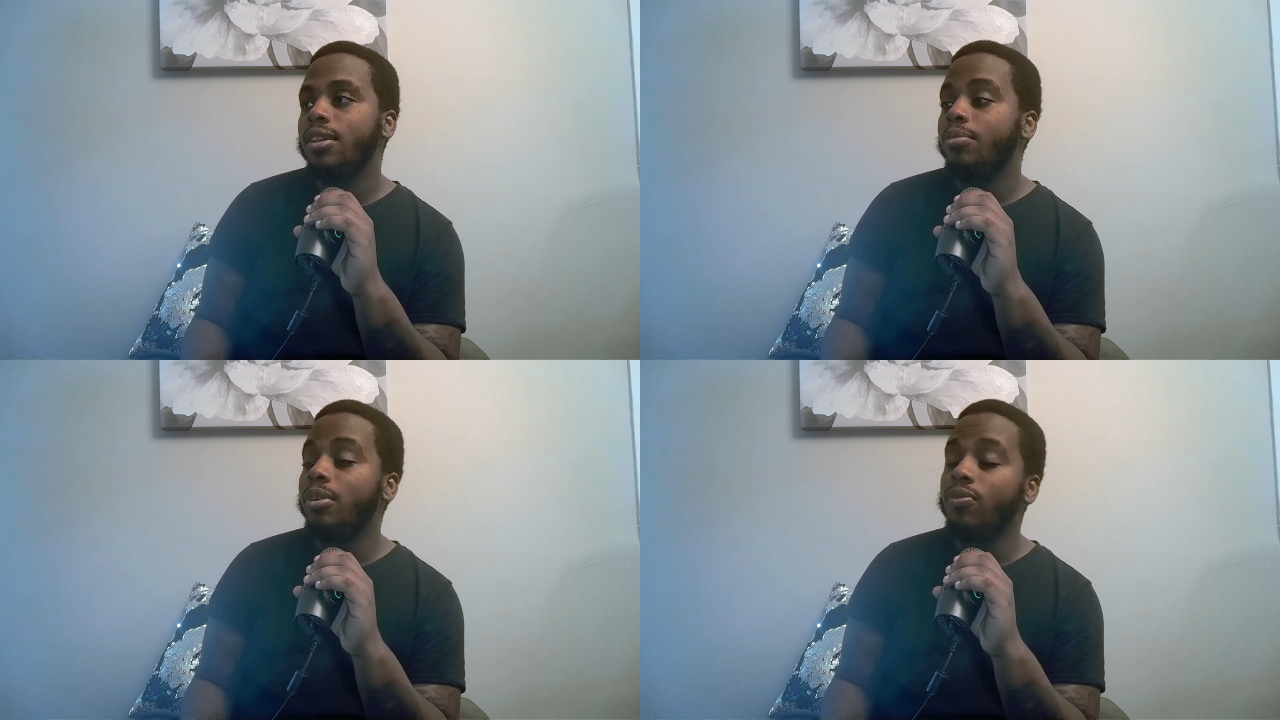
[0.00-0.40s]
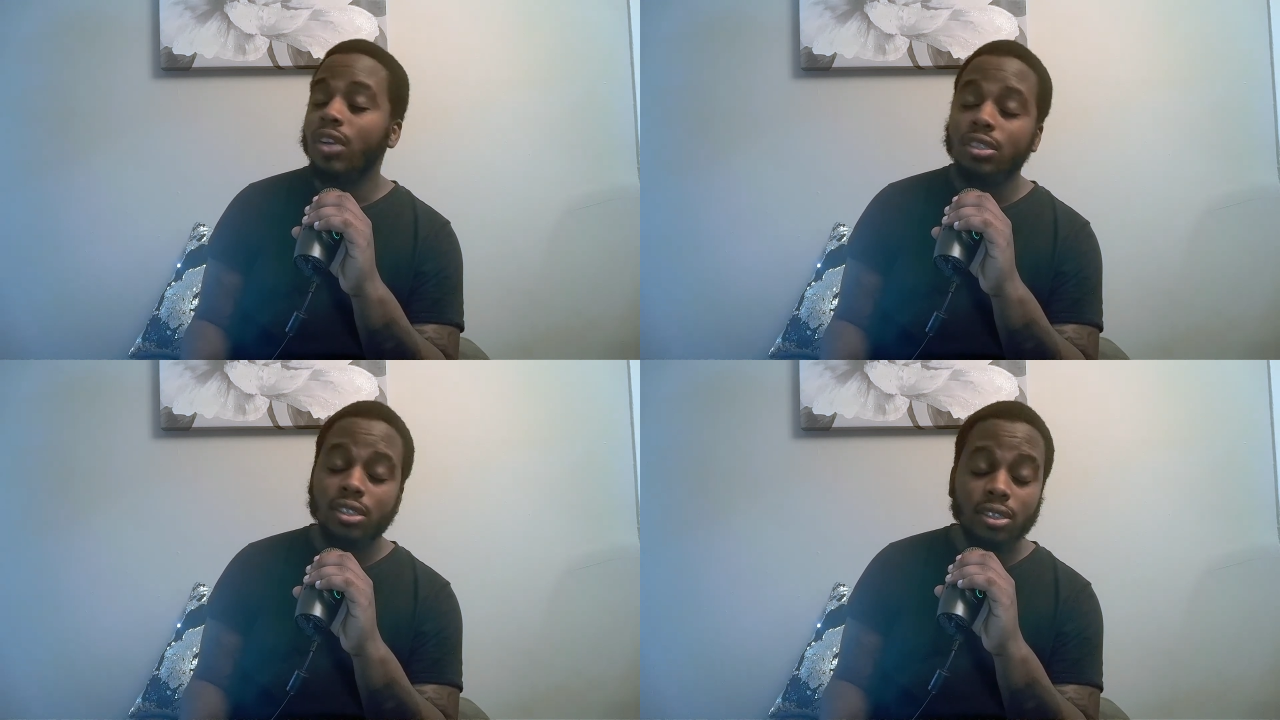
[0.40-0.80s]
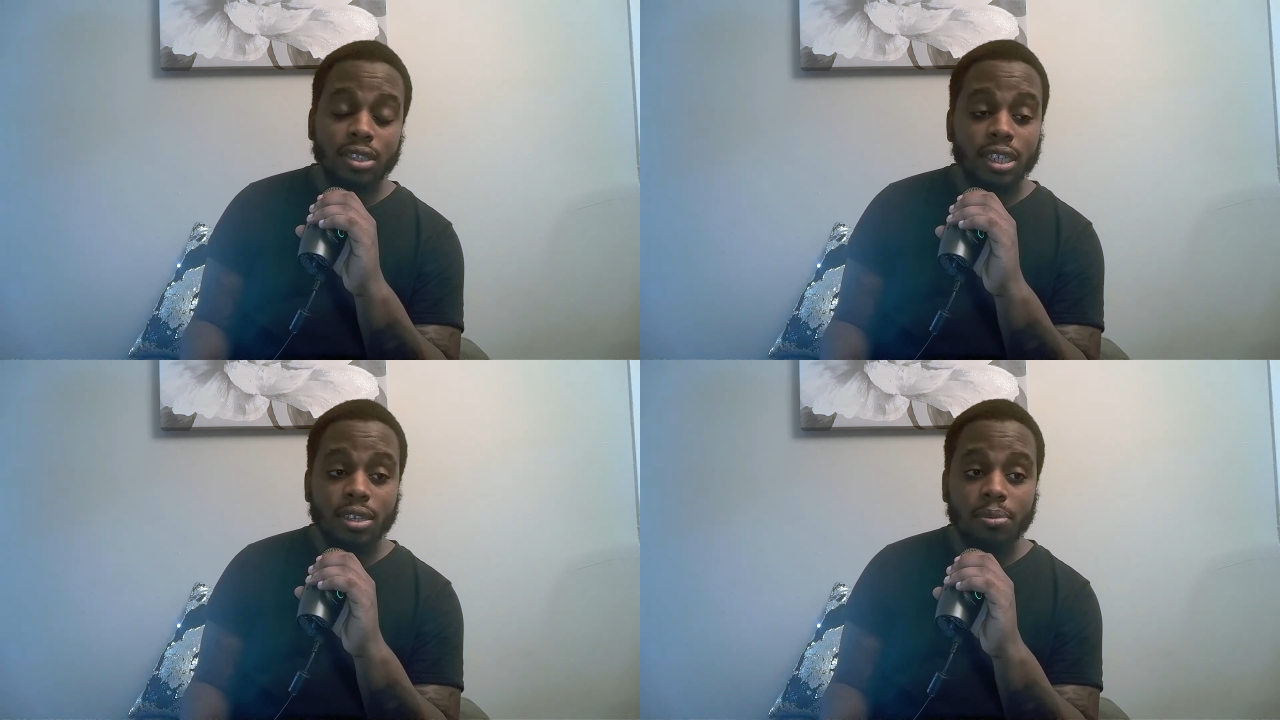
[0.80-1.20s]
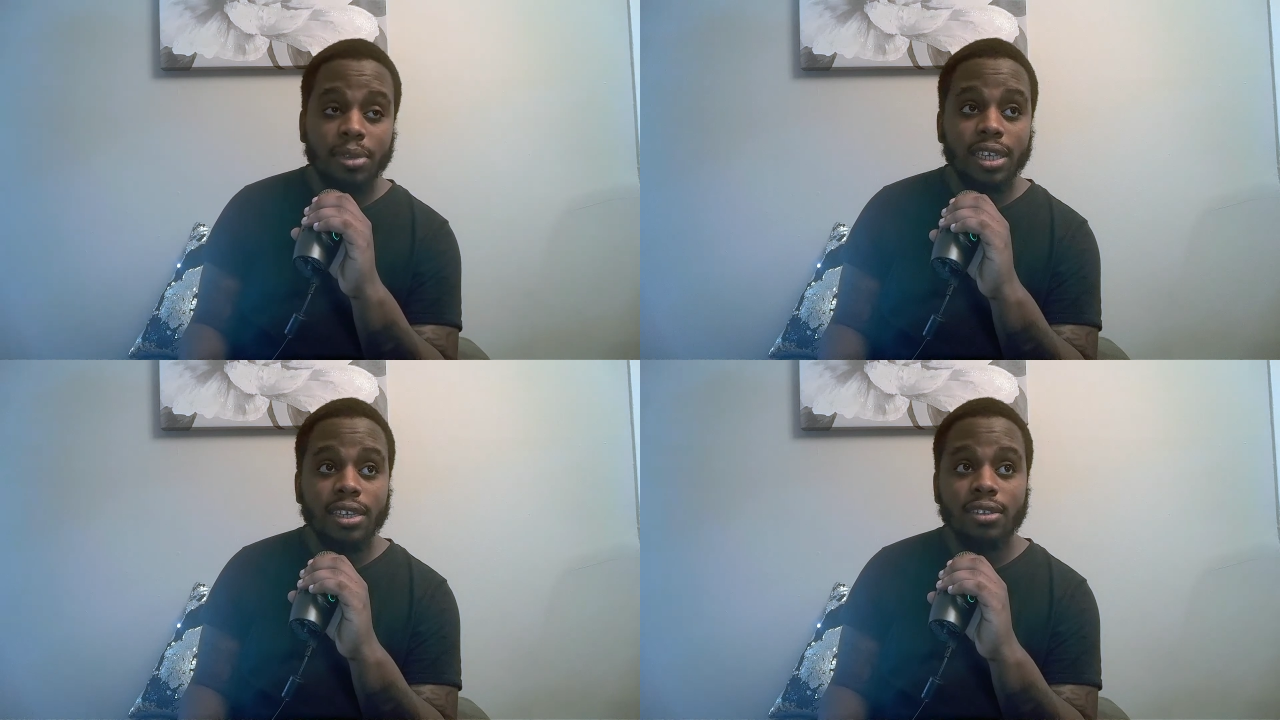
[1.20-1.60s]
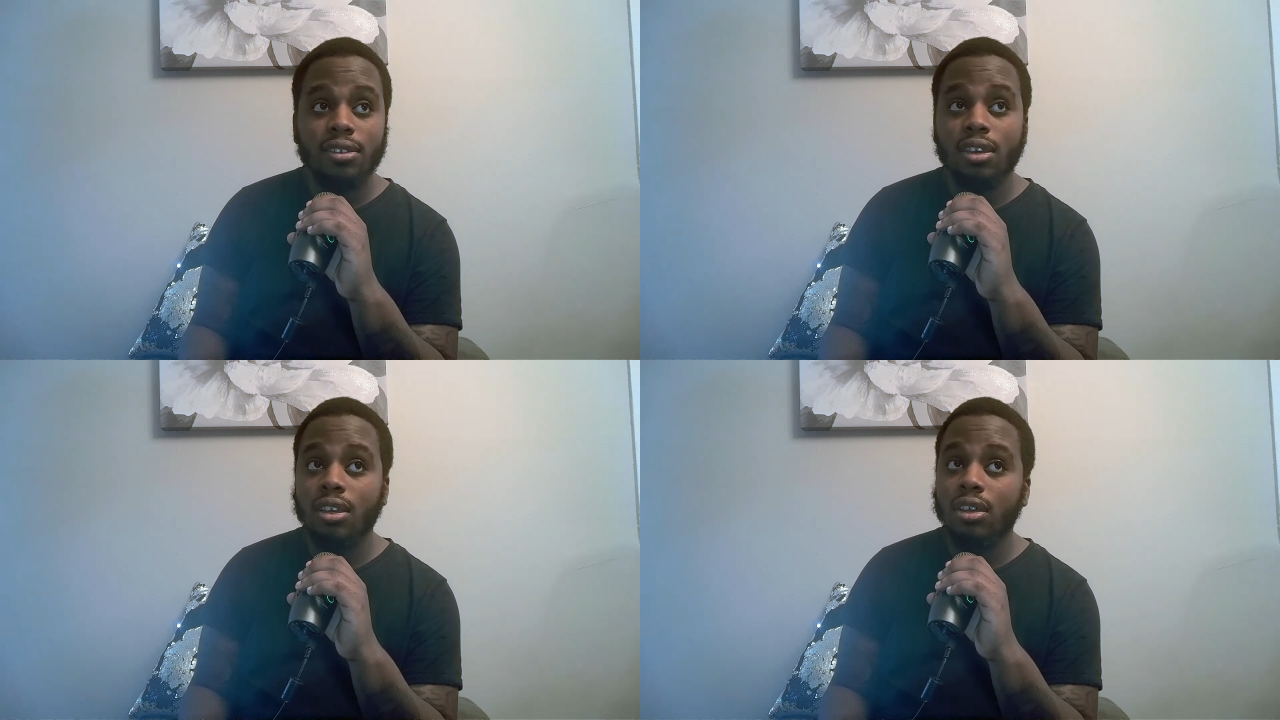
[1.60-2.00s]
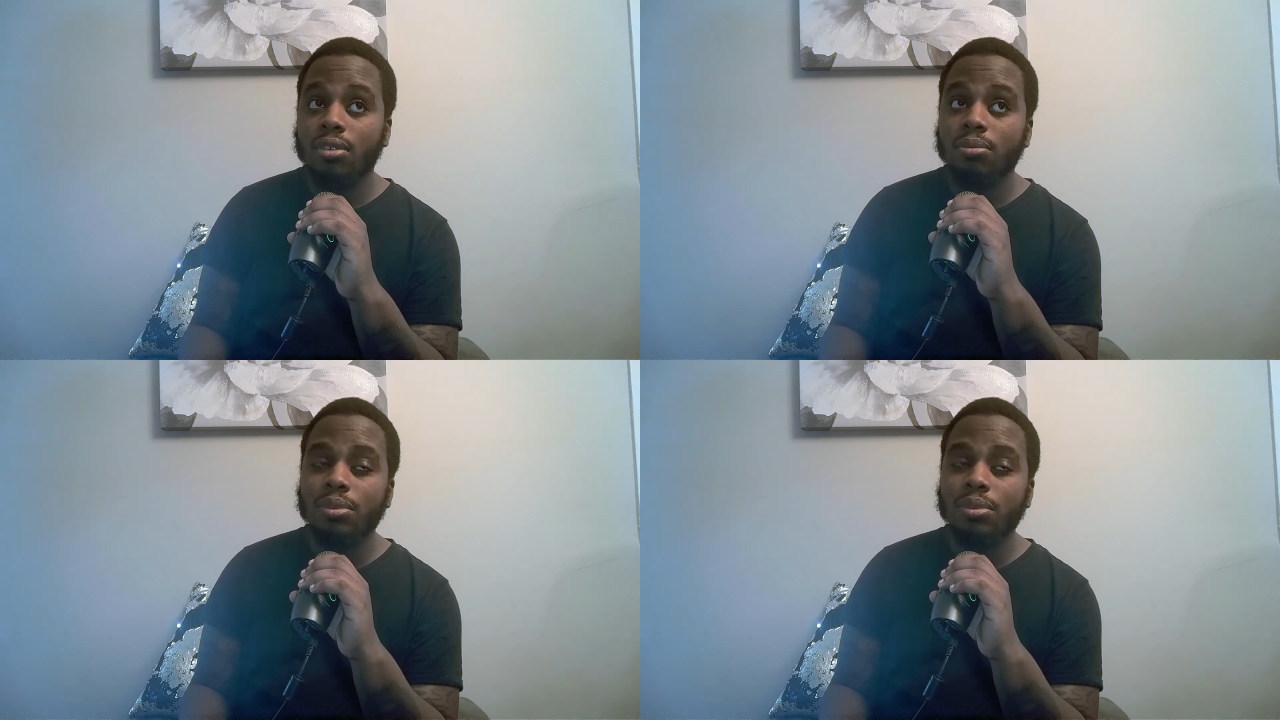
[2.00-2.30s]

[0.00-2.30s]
But Roger Goodell, man, uh,